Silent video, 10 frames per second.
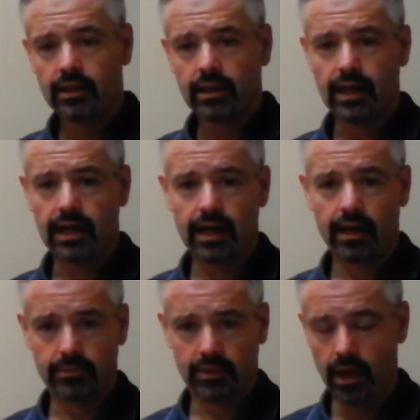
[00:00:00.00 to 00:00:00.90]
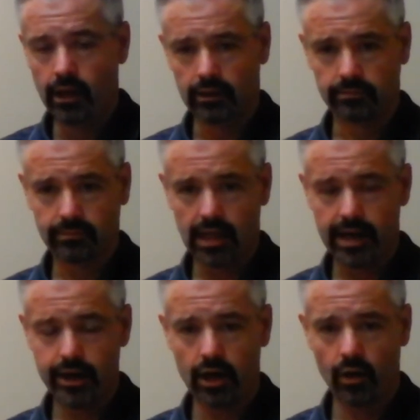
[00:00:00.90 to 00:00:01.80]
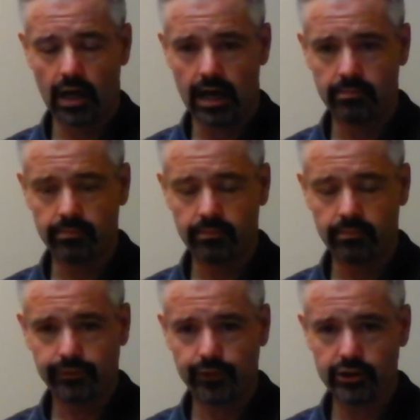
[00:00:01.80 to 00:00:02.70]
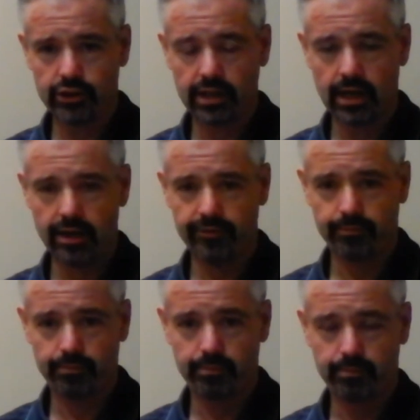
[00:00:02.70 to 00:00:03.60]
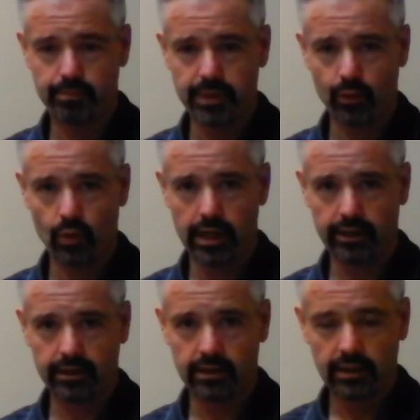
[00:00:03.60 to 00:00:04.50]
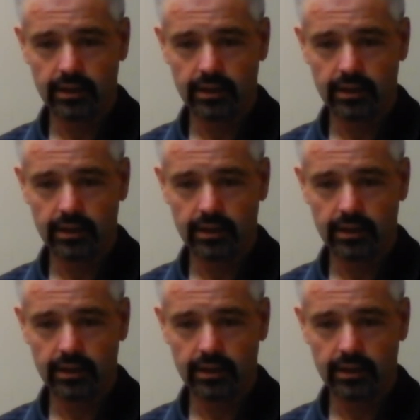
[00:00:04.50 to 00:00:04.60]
I know funds that I've been with.